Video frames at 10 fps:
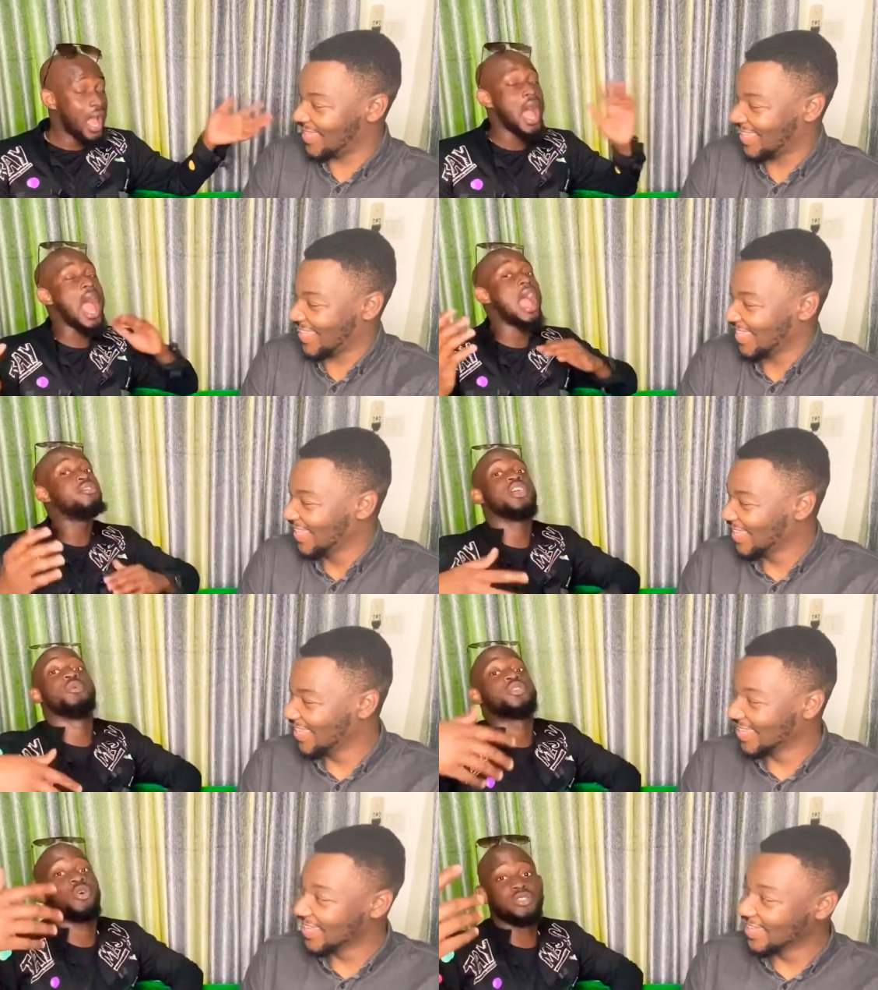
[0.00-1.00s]
Speaker 1: I thought it
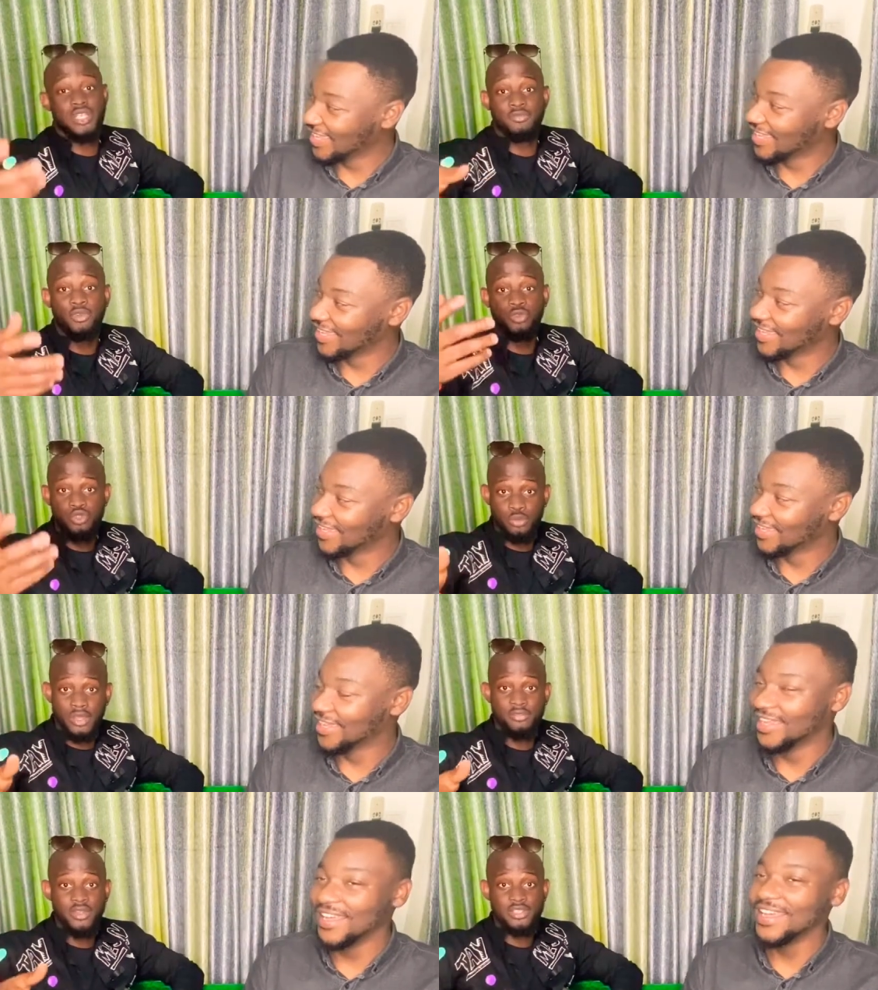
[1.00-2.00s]
was content for YouTube at
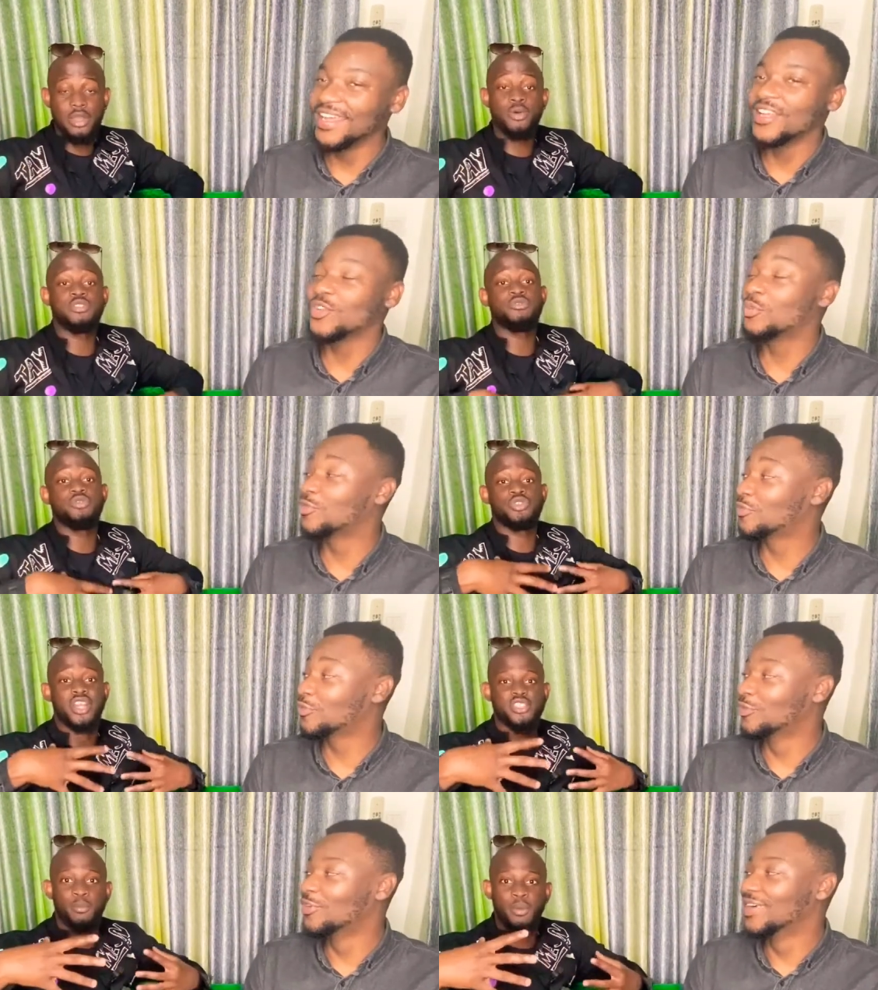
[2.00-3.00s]
first, so I was even trying
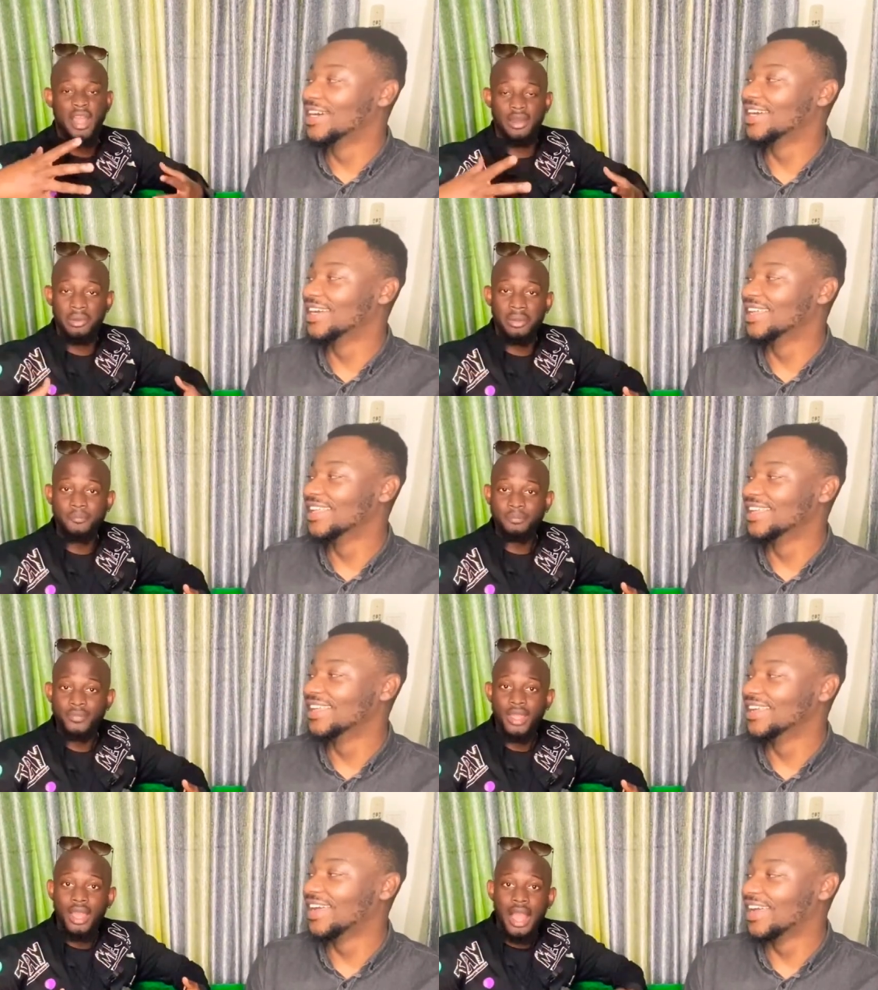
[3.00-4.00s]
to play along.
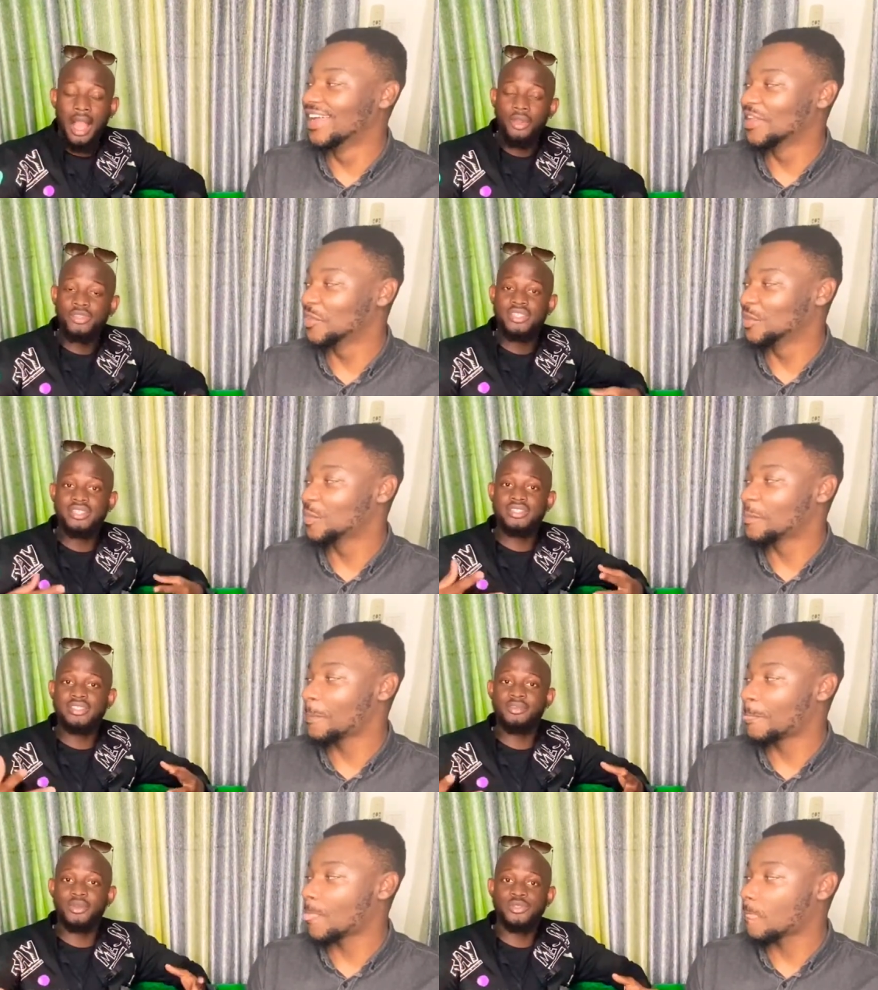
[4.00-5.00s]
I can't say it's
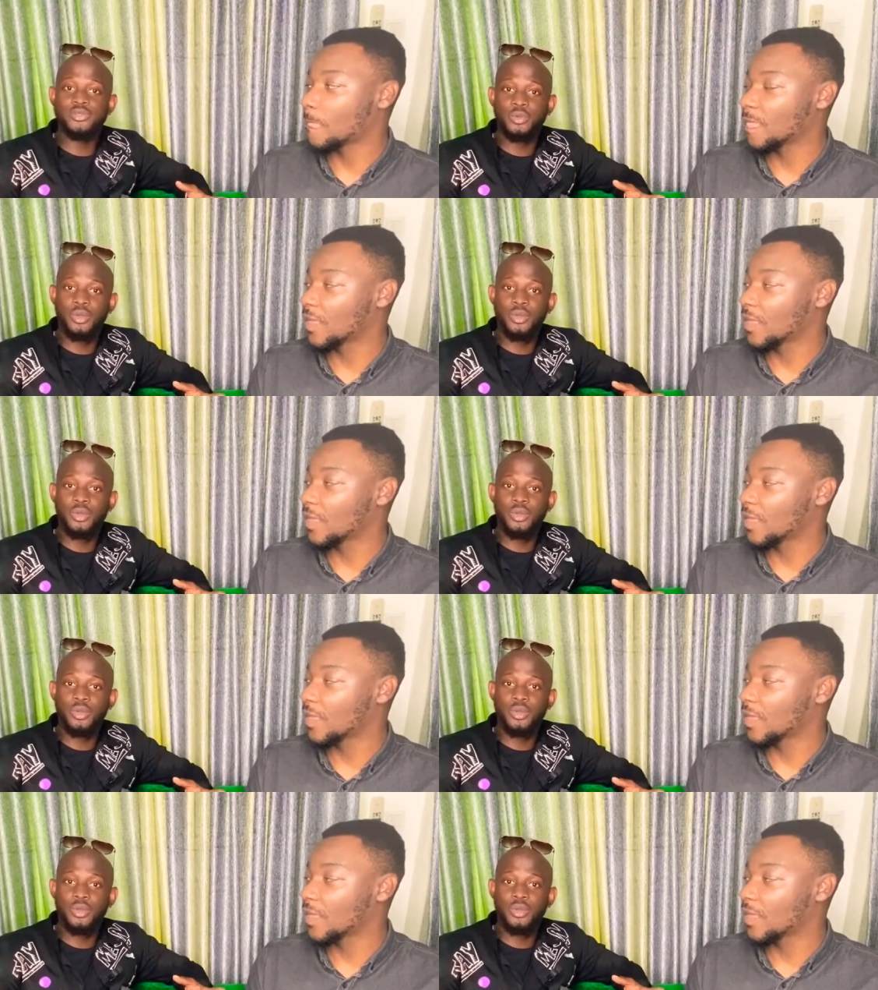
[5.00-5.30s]
serious. Too